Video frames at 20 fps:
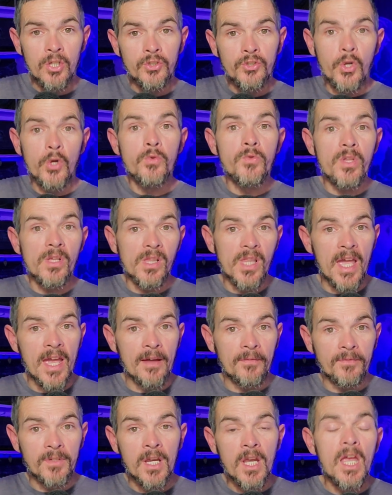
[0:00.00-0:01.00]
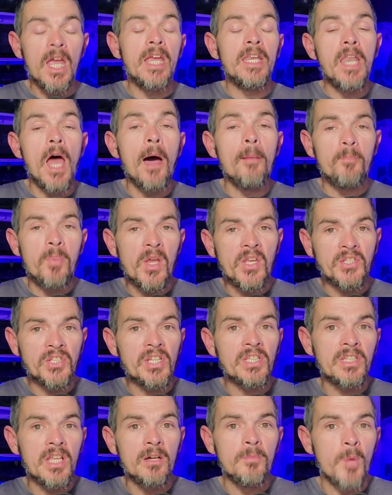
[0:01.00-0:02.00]
to the left and not
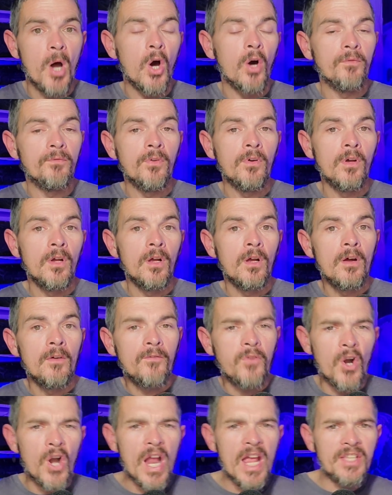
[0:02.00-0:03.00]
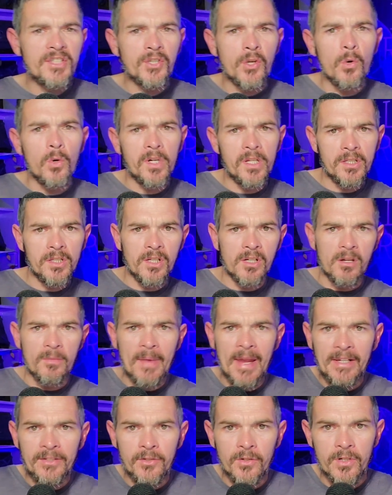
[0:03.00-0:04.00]
pissing them off for escorting the
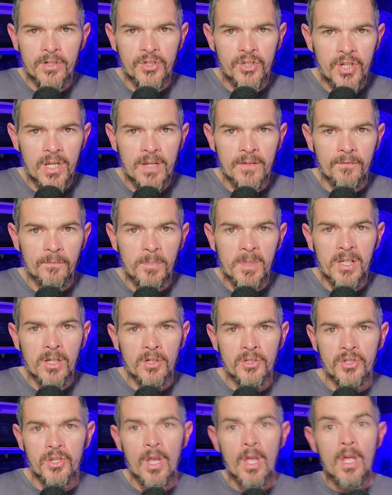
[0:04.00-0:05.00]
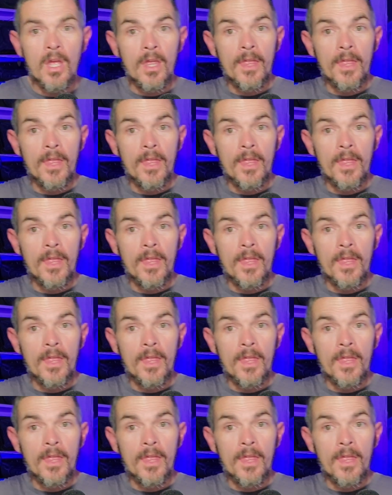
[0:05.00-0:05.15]
Commander-in-Chief, because